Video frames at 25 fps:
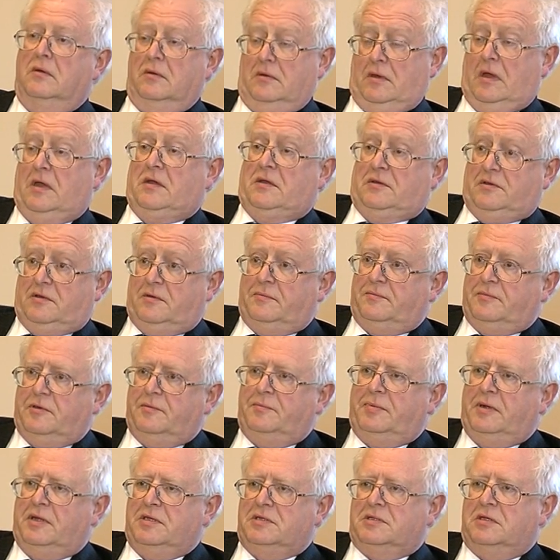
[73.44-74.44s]
the
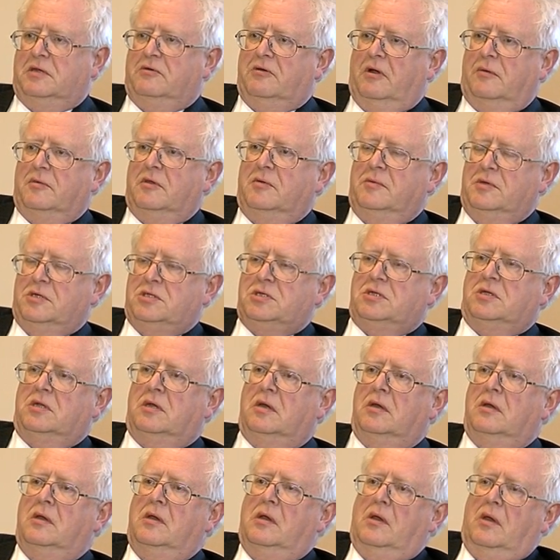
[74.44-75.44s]
Police and Crime
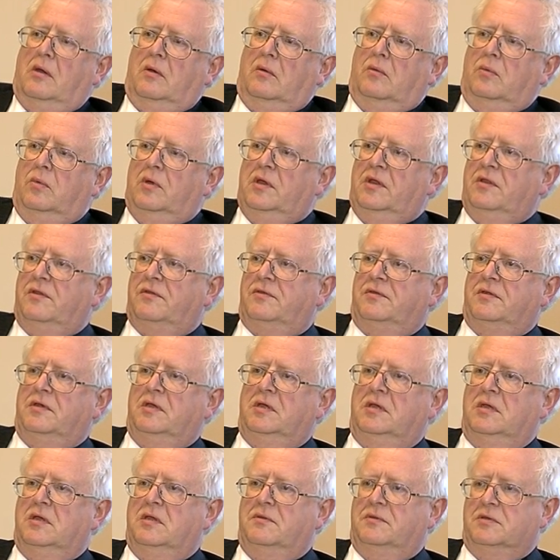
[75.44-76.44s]
Commissioner, with
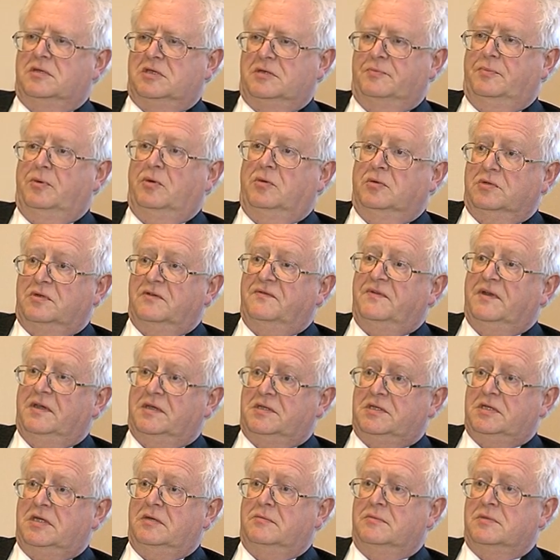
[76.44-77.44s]
the support to
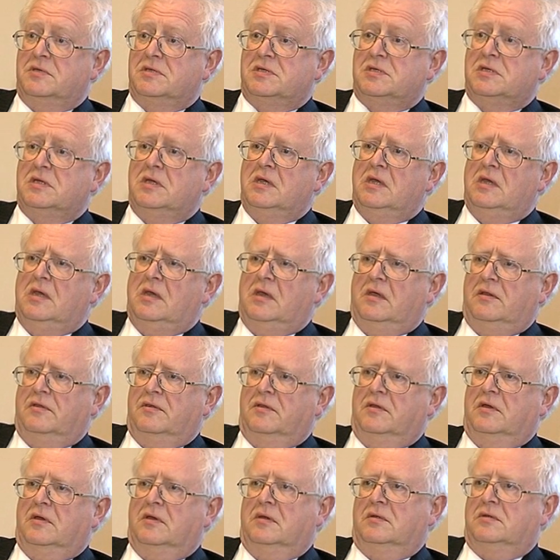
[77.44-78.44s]
victims
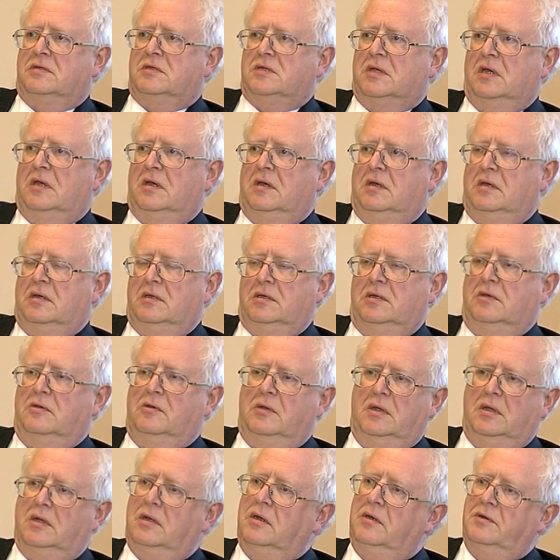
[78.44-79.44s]
that you
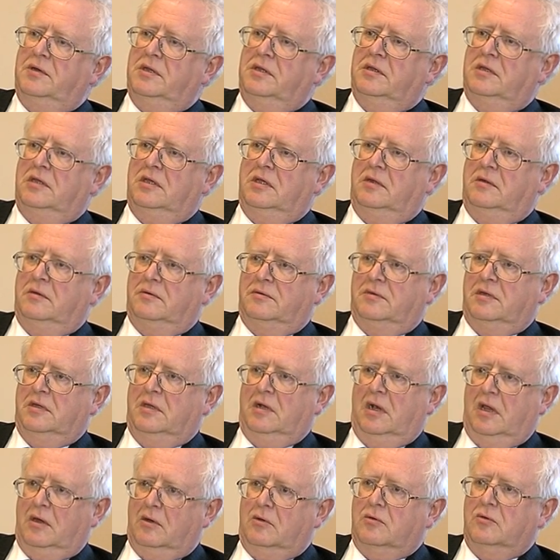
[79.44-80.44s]
include in
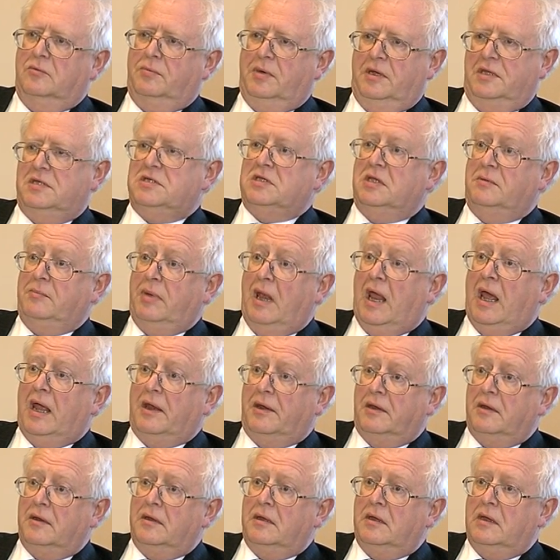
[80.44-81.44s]
the local policing
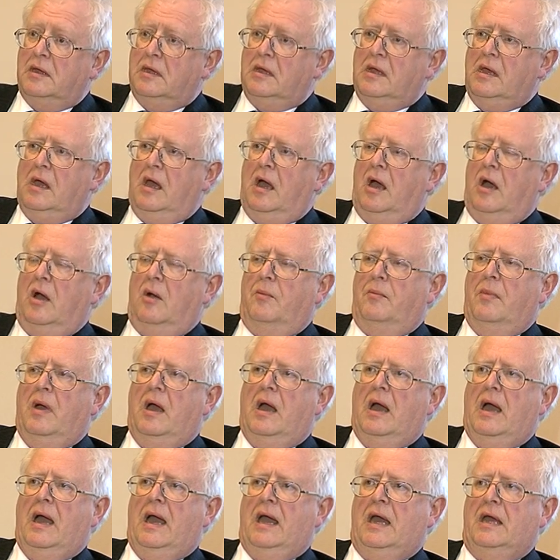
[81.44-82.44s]
plan.
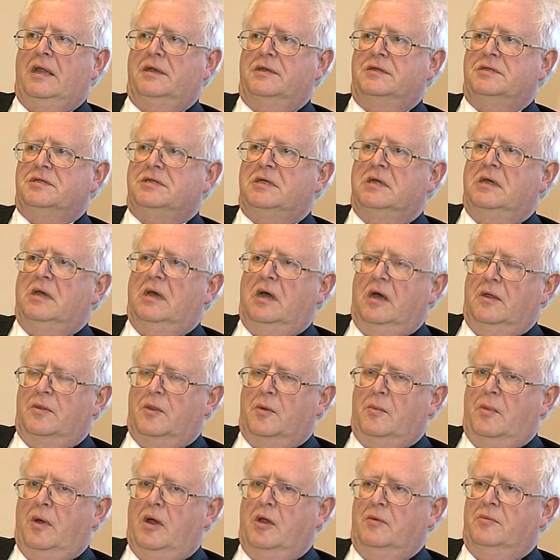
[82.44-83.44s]
And at
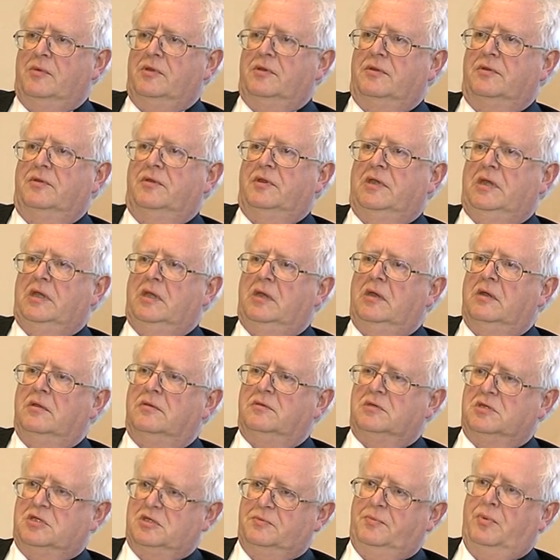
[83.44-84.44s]
the moment the
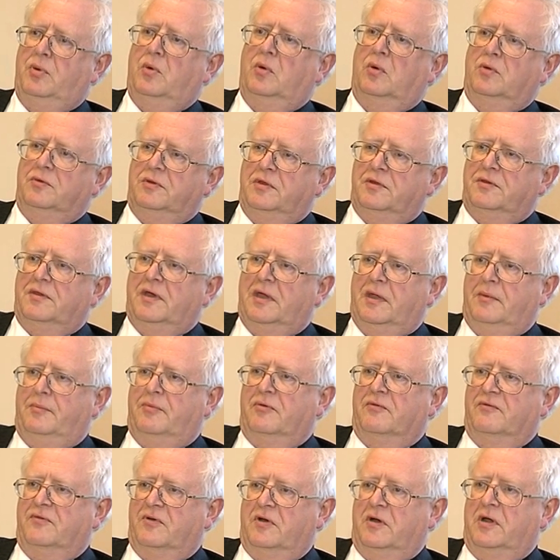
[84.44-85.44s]
support that they
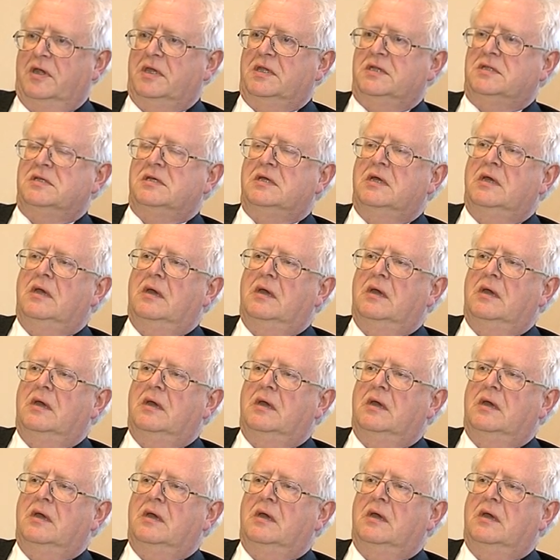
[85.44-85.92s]
provide